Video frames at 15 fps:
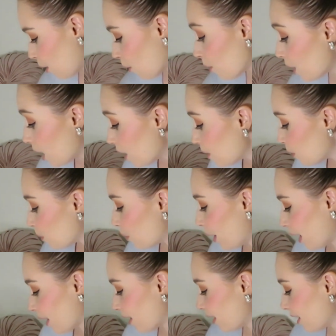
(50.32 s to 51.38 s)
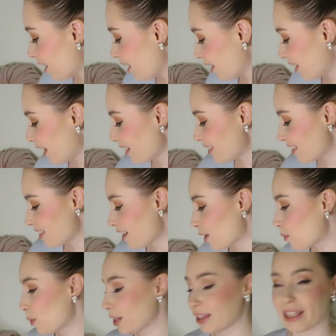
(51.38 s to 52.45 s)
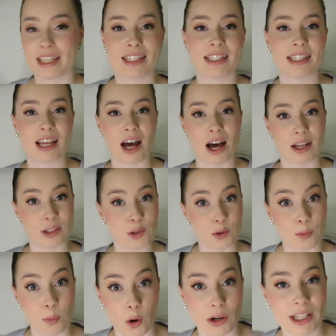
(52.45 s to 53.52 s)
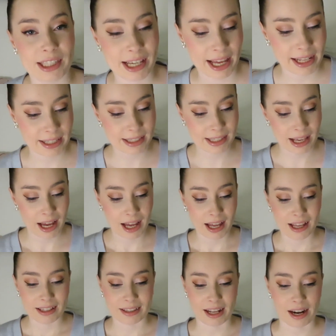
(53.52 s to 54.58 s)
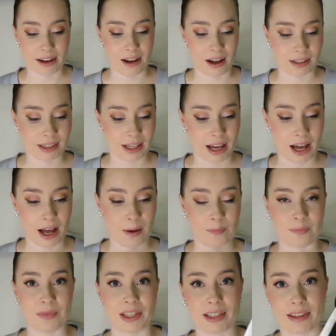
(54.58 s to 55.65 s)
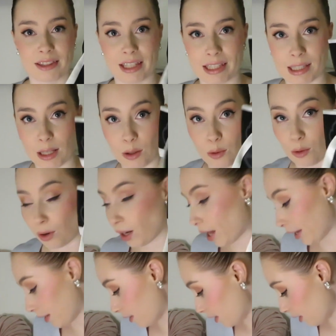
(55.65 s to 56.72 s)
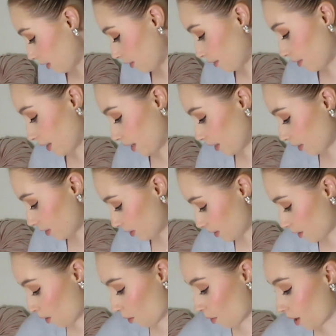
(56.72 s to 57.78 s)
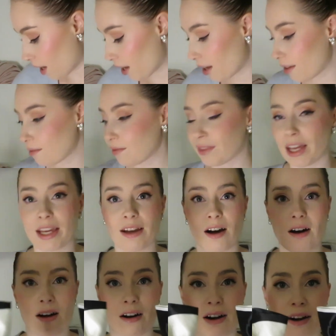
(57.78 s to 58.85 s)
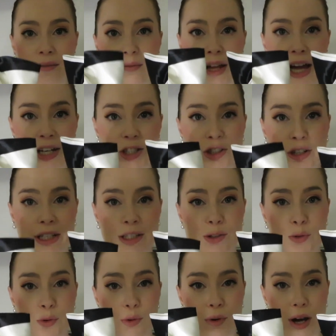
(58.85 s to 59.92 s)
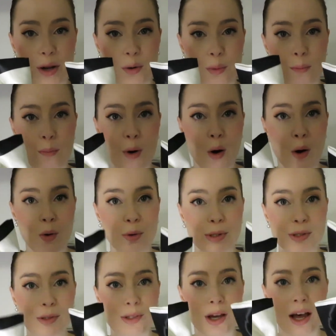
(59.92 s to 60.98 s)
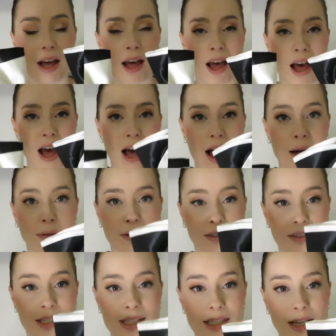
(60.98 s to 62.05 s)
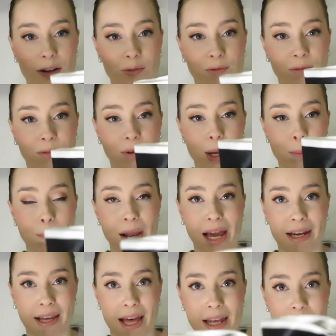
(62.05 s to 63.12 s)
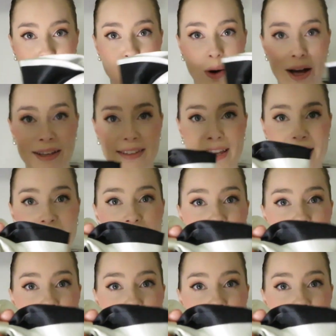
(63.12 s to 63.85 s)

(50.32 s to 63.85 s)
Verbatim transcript: so well, let's start with these two ponytails that I got. These look like these, so they are actually two kind of bows, and this kind of black and white, and